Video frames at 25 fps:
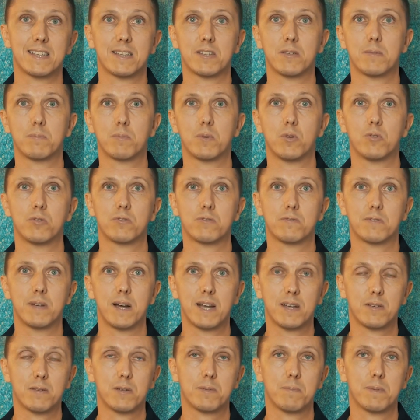to post
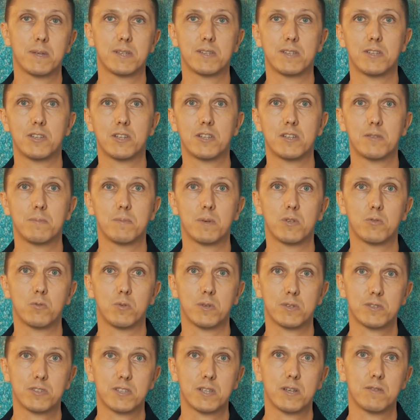flattering messages about
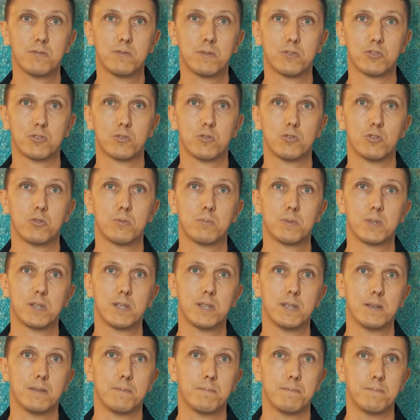oneself on social
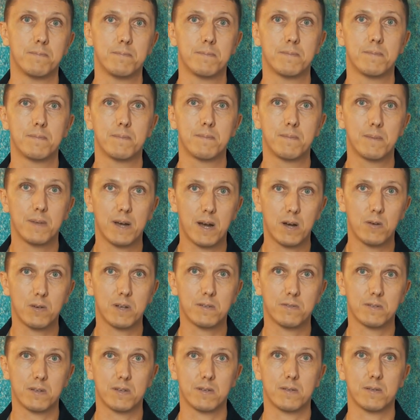media.
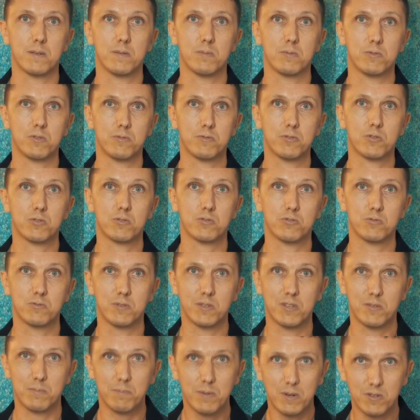However, reviews
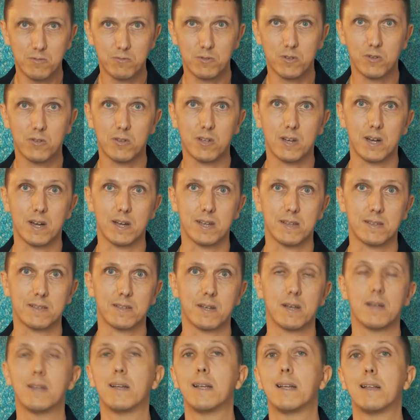written by real clients
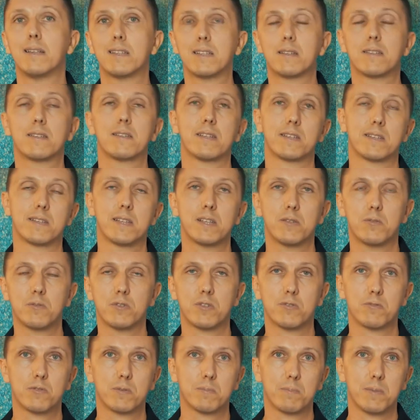are easy to distinguish
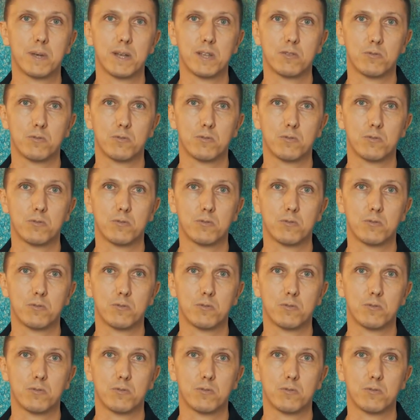from paid